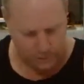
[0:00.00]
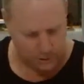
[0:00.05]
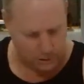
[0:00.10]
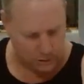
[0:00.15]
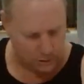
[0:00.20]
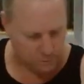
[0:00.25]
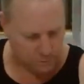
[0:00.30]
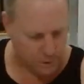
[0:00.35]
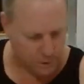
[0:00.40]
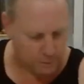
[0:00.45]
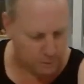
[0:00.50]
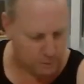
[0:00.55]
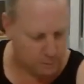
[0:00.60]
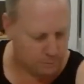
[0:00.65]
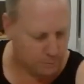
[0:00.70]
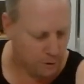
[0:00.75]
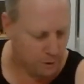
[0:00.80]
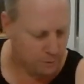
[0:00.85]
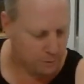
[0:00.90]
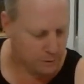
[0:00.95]
lot of people
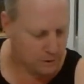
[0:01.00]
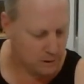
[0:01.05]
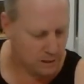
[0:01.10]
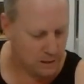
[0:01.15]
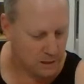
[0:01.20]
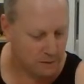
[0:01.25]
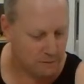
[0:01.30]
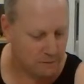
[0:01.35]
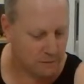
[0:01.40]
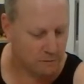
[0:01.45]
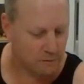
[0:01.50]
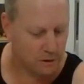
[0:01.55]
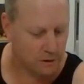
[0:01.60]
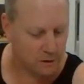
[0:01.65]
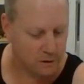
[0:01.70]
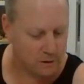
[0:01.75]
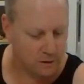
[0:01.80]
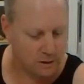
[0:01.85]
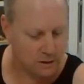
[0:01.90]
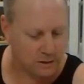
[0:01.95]
probably didn't even
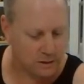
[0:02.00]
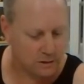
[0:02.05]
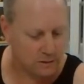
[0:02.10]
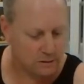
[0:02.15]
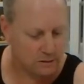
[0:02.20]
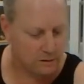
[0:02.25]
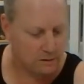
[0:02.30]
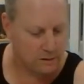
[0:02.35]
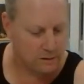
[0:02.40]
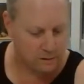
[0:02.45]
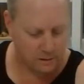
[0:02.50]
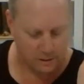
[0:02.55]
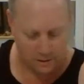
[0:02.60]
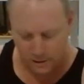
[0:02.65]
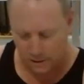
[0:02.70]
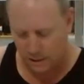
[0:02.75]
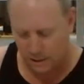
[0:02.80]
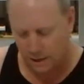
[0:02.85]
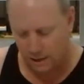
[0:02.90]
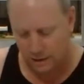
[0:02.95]
realise that
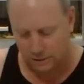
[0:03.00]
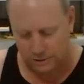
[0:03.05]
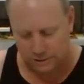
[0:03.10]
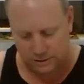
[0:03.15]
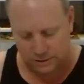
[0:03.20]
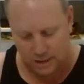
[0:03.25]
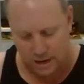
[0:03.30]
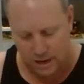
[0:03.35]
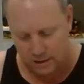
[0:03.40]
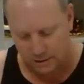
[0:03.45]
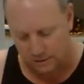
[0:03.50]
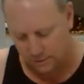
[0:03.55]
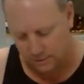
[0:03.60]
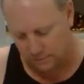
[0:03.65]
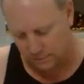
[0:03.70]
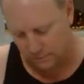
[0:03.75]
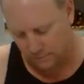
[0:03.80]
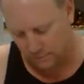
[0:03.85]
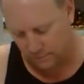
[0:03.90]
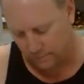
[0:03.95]
Lego's
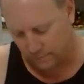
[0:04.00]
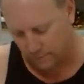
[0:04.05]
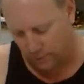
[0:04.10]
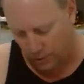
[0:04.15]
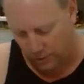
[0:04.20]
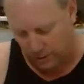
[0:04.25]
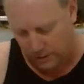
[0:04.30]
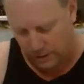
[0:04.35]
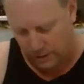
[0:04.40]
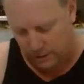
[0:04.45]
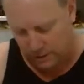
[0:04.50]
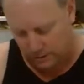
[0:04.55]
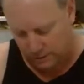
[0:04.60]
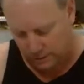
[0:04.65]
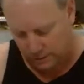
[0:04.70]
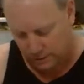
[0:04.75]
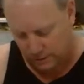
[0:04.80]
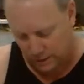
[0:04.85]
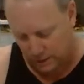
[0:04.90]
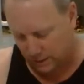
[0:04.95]
done Viking
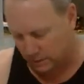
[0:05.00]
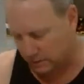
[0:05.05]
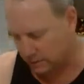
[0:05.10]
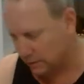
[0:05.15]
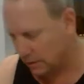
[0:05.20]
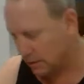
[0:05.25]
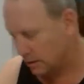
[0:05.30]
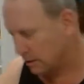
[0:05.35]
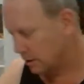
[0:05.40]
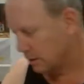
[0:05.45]
sets,